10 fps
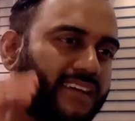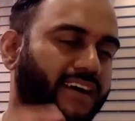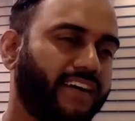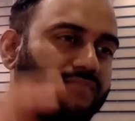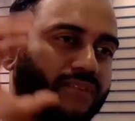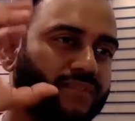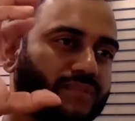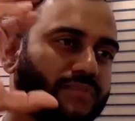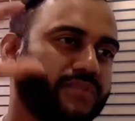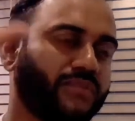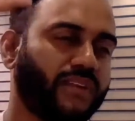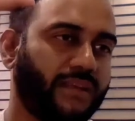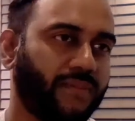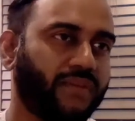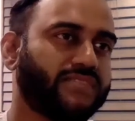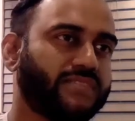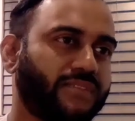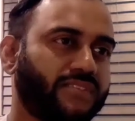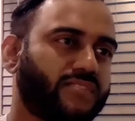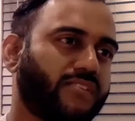I have multiple, what appears to be
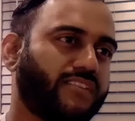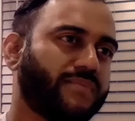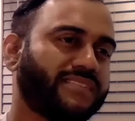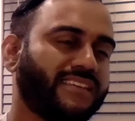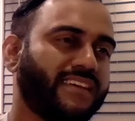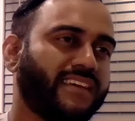startups